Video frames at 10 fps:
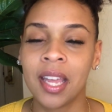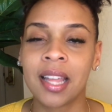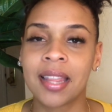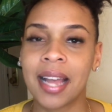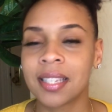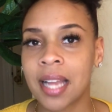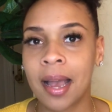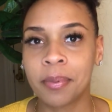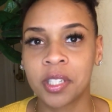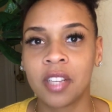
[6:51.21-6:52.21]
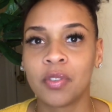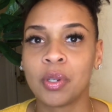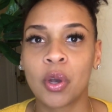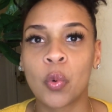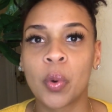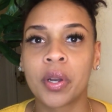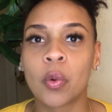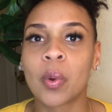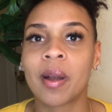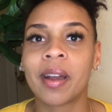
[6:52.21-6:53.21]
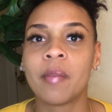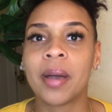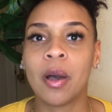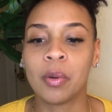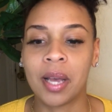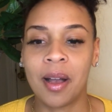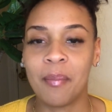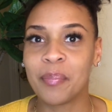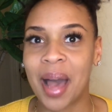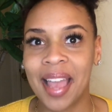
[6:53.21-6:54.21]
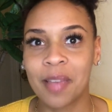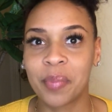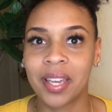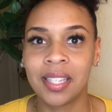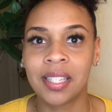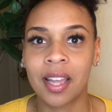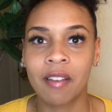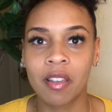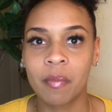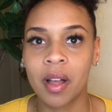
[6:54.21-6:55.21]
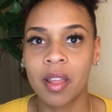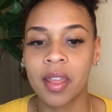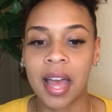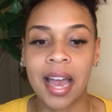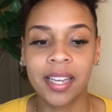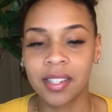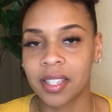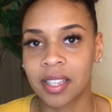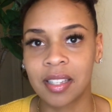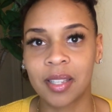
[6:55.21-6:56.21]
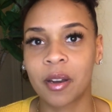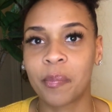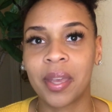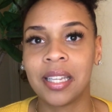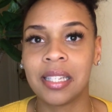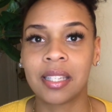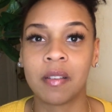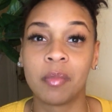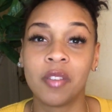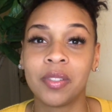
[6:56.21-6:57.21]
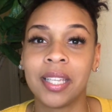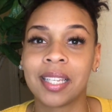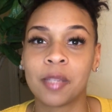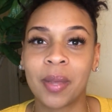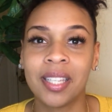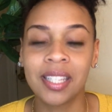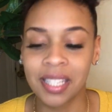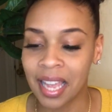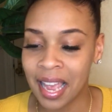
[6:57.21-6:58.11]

That's an option if you don't want to worry about buying pens every month. I just consider pens a monthly expense.